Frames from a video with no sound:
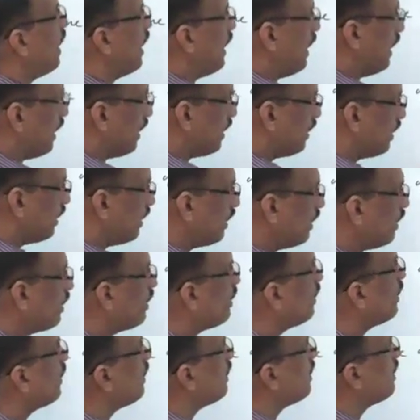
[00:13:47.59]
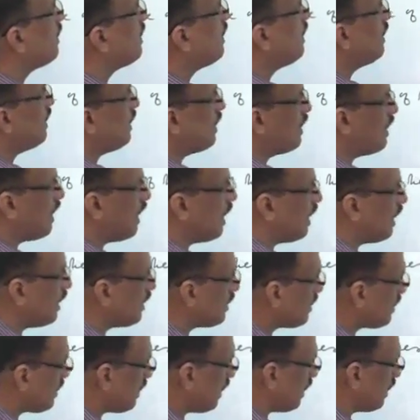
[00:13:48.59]
angle
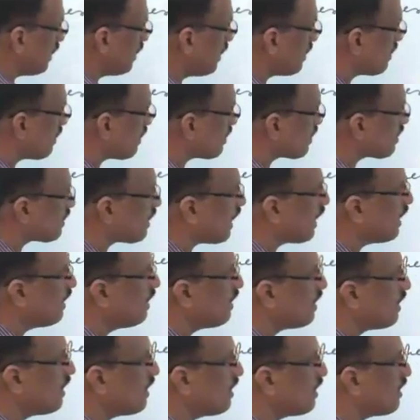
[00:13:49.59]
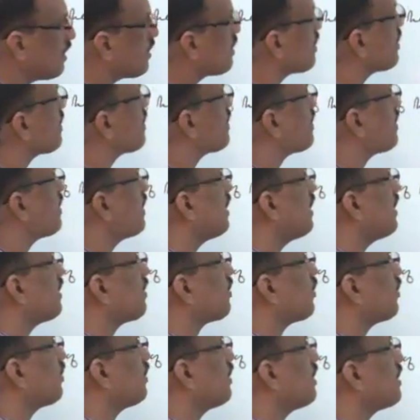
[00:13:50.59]
DAC, this is 90, this is C,
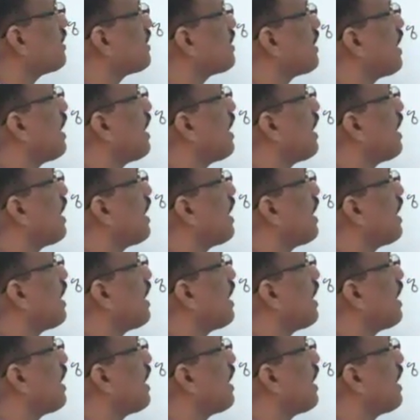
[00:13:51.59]
so this